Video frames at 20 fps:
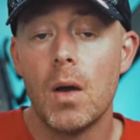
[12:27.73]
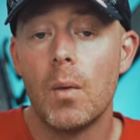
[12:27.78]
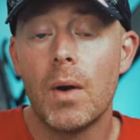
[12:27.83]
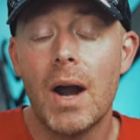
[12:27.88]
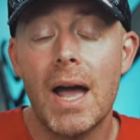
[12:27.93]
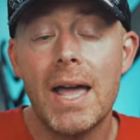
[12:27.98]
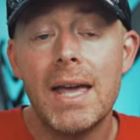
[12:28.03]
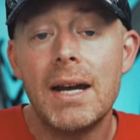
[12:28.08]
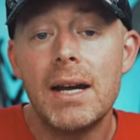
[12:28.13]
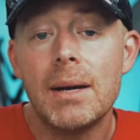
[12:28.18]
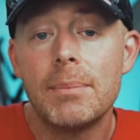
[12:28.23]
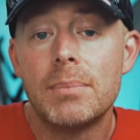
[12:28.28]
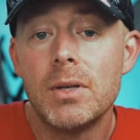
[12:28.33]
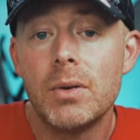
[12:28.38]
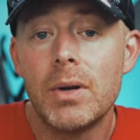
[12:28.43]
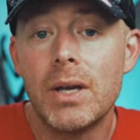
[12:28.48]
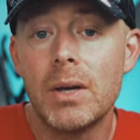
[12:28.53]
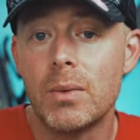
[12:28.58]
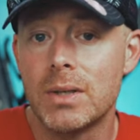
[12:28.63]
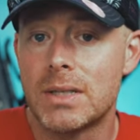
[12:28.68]
What I ended up
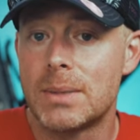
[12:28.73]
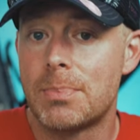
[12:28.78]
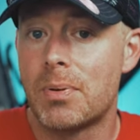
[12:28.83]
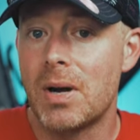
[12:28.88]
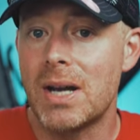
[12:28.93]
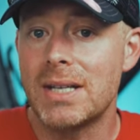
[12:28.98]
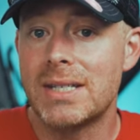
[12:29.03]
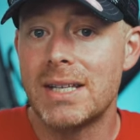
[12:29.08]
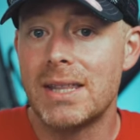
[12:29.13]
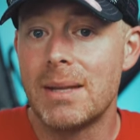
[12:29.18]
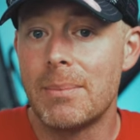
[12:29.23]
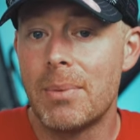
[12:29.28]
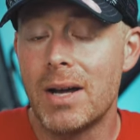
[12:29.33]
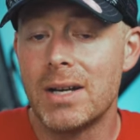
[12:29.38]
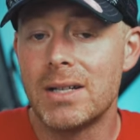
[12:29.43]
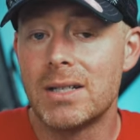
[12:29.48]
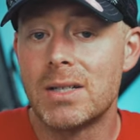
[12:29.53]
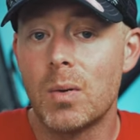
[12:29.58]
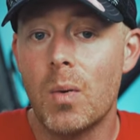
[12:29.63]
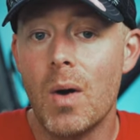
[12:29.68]
doing was pressing the
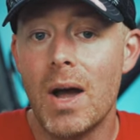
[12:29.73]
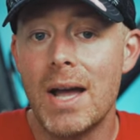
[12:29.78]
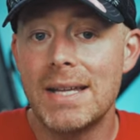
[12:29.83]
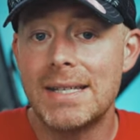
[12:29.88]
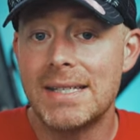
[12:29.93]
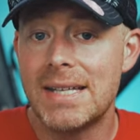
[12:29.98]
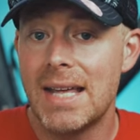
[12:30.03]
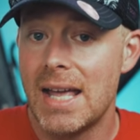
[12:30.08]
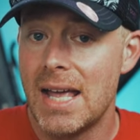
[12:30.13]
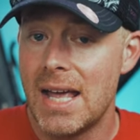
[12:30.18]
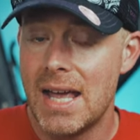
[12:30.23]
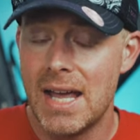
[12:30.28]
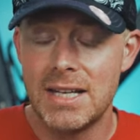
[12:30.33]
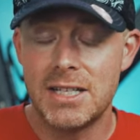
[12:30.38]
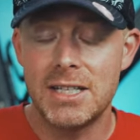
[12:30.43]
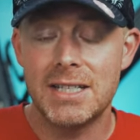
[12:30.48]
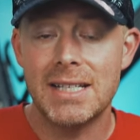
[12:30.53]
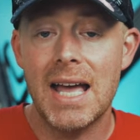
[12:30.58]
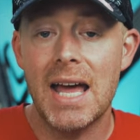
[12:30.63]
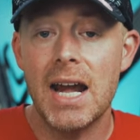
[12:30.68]
button twice
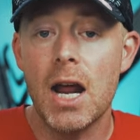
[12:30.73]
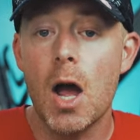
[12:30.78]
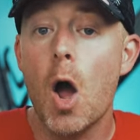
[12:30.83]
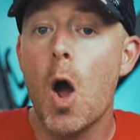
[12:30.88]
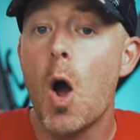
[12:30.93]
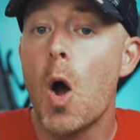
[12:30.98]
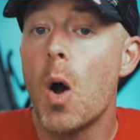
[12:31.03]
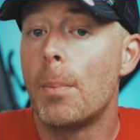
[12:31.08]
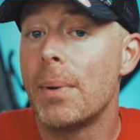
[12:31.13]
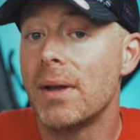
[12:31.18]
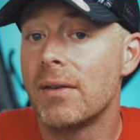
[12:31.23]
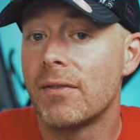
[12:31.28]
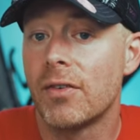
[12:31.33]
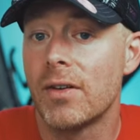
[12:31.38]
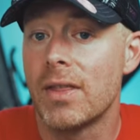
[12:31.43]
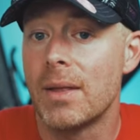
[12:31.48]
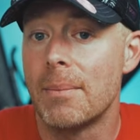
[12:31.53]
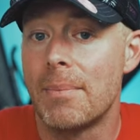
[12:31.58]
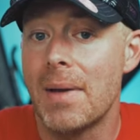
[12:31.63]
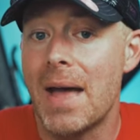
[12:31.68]
and just kind of hoping
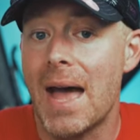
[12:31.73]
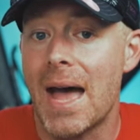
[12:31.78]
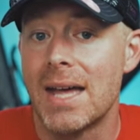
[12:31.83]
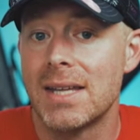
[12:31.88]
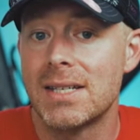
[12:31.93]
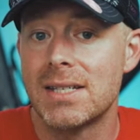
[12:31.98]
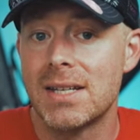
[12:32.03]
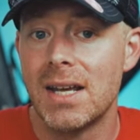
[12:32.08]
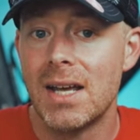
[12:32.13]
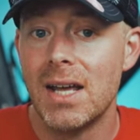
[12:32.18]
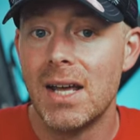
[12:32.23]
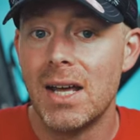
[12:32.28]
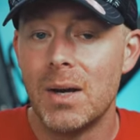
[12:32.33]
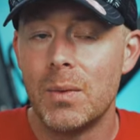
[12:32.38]
for the best,